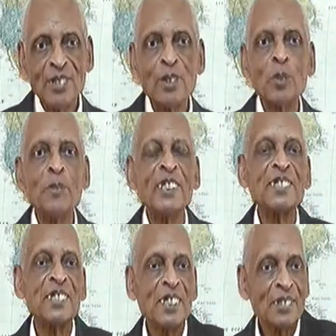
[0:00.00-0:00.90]
You could have been as
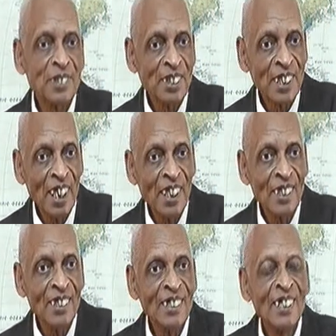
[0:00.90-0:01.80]
guilty as
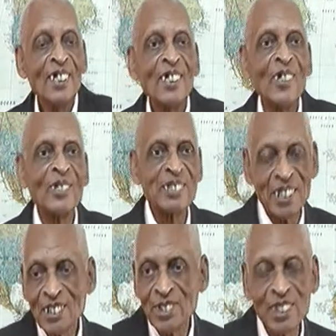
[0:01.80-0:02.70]
hell, as
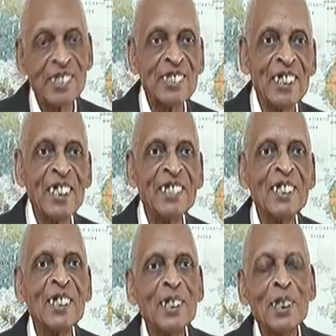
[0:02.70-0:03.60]
guilty as sin,
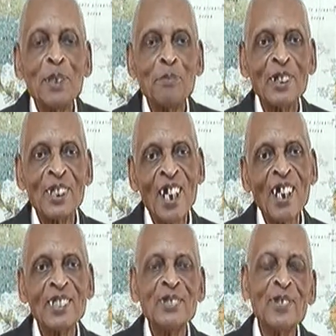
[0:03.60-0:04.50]
but as
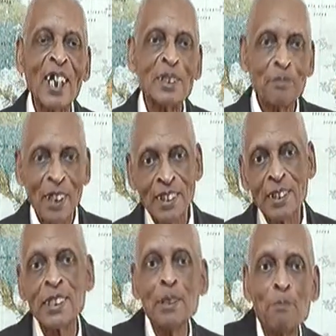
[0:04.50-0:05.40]
long as you got the money
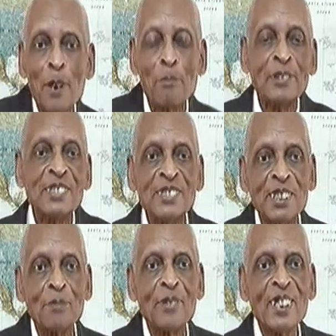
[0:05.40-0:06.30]
to keep pumping to
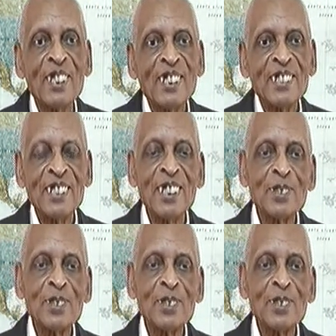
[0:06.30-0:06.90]
them, they